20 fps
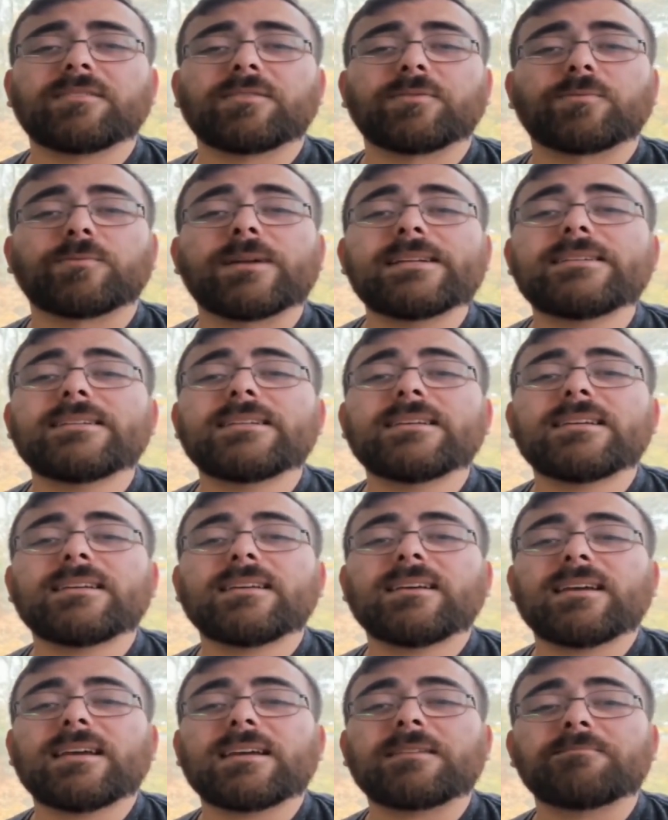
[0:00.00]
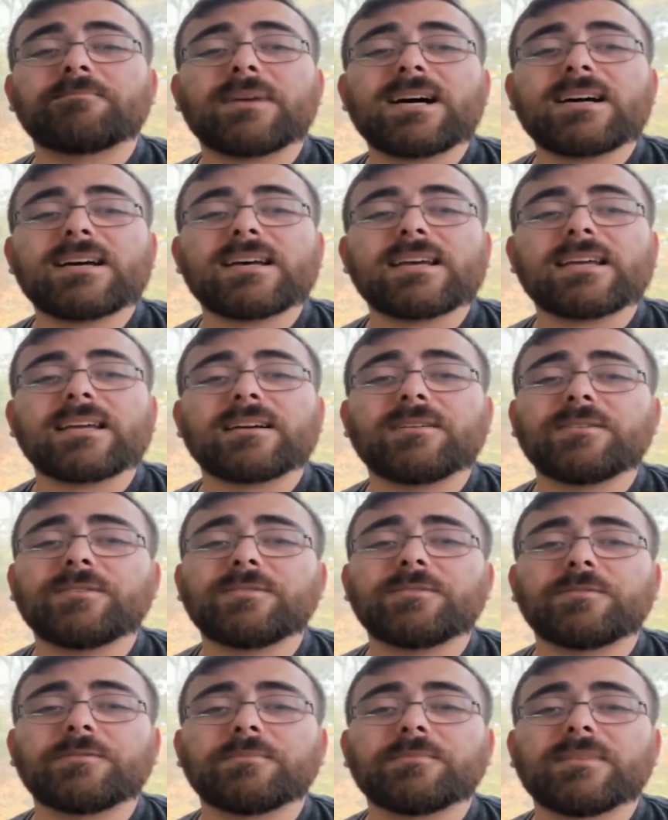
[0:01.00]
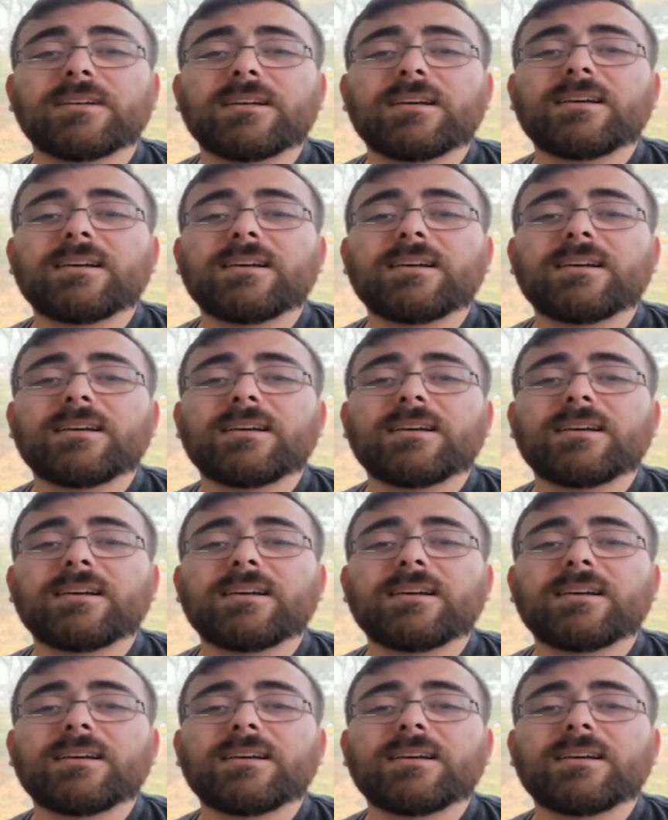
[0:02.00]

to renting and buying a home.